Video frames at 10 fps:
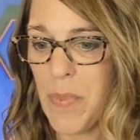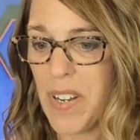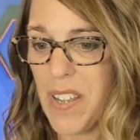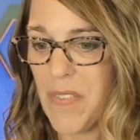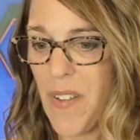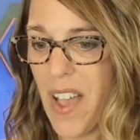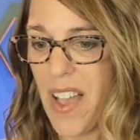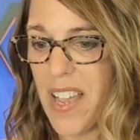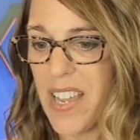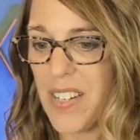but if
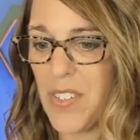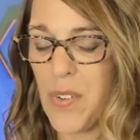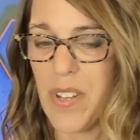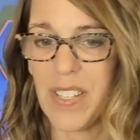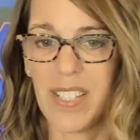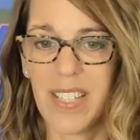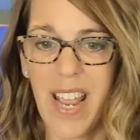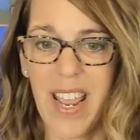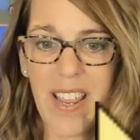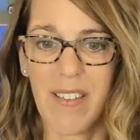I do a
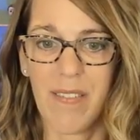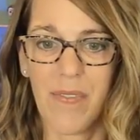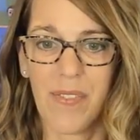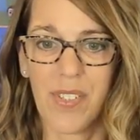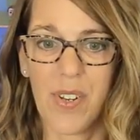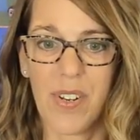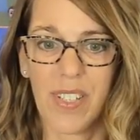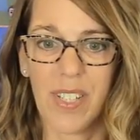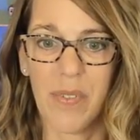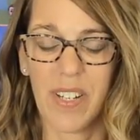save, so you can
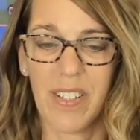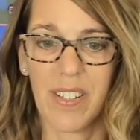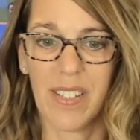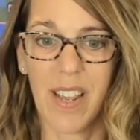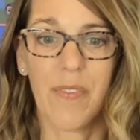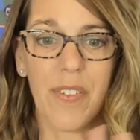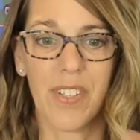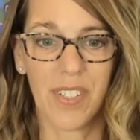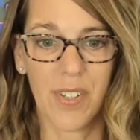see what it looks like for the